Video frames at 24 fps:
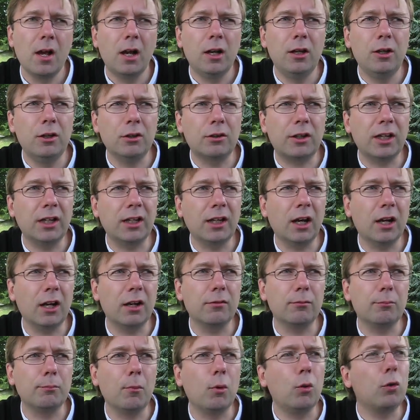looking at
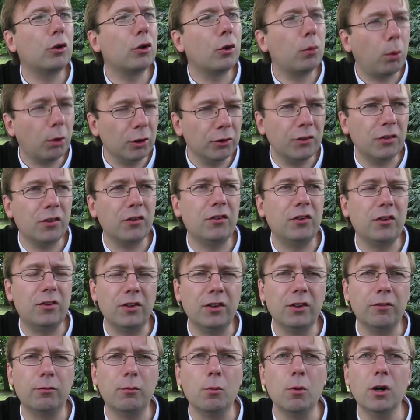more
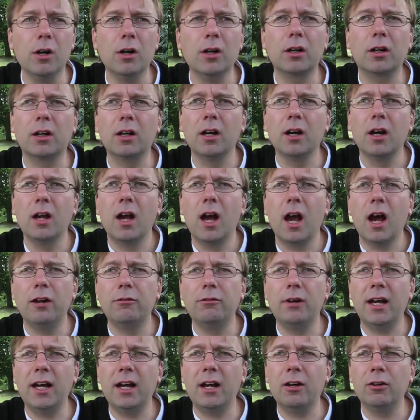quantitative work
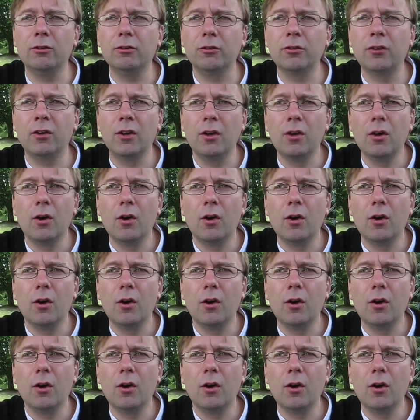around